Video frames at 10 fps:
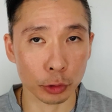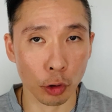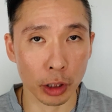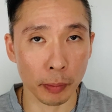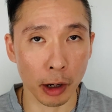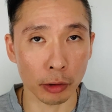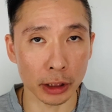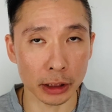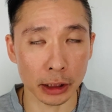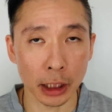to talk about
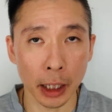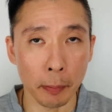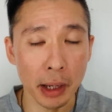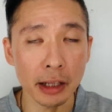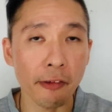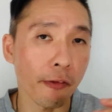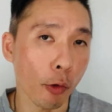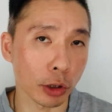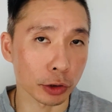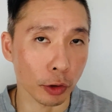is mainly
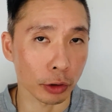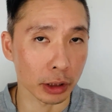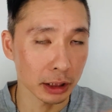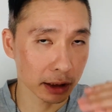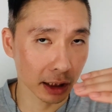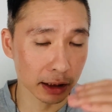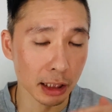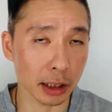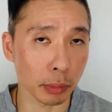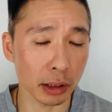focus on the
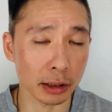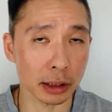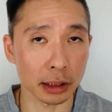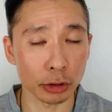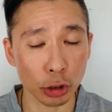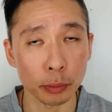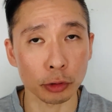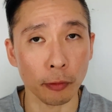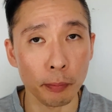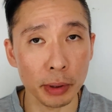sustainability in terms
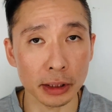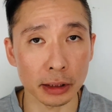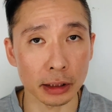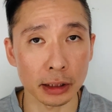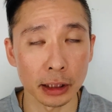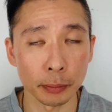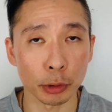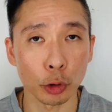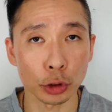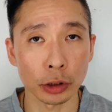of business
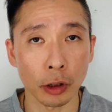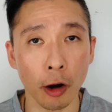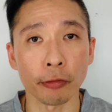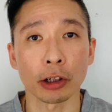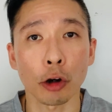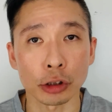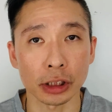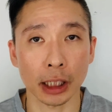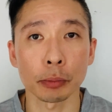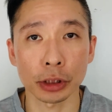because of the
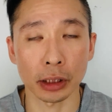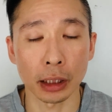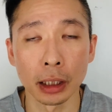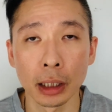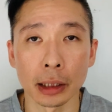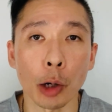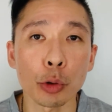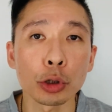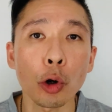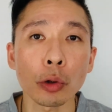consumption. Now we
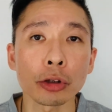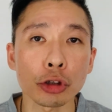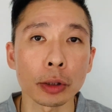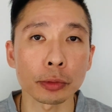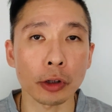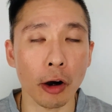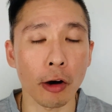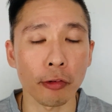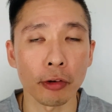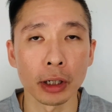know in terms of
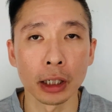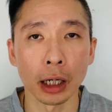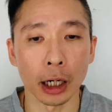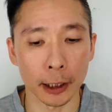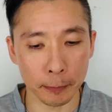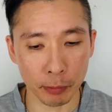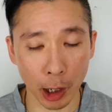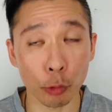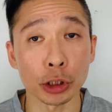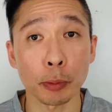our
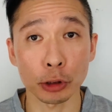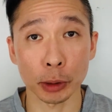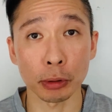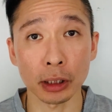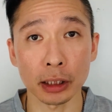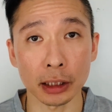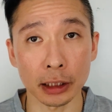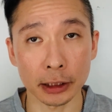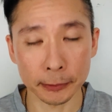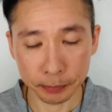responsibility is